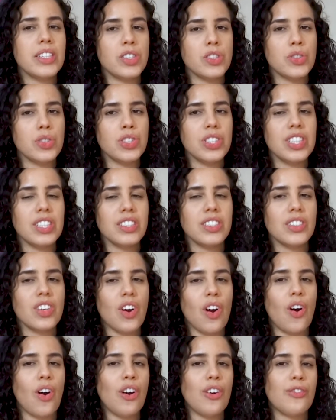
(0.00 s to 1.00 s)
student
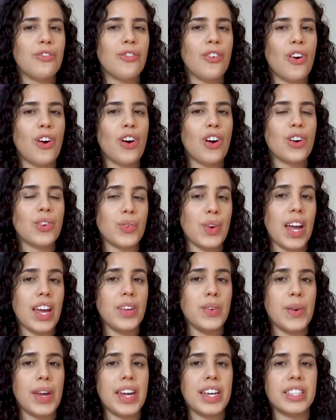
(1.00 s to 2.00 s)
or for
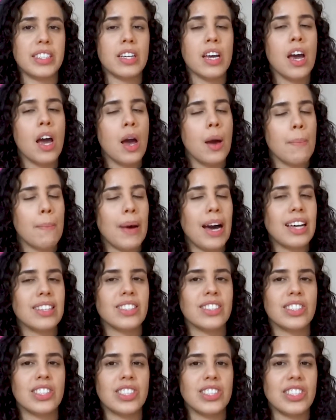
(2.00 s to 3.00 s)
graduate,
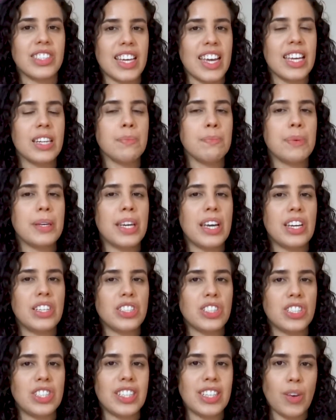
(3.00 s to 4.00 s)
master's and
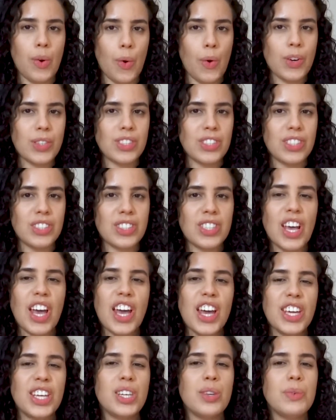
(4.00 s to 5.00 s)
PhD courses,
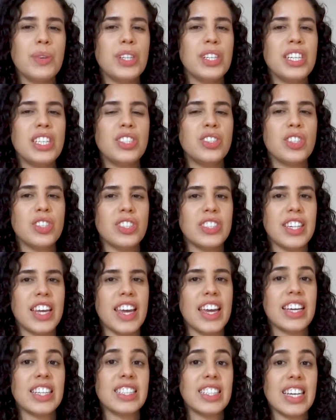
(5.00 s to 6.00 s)
you will need to
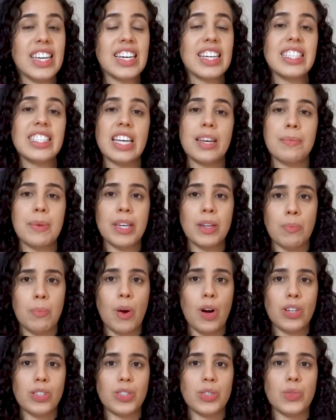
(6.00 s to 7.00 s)
take the academic
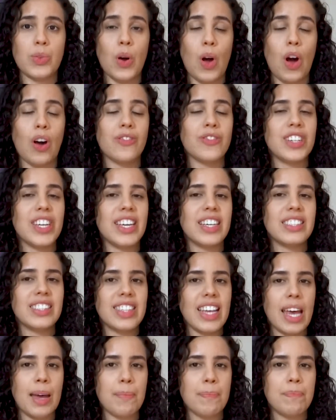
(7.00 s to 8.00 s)
module of the
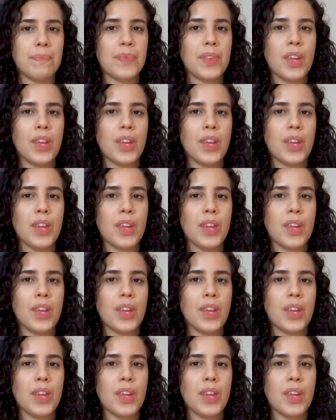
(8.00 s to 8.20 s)
exam.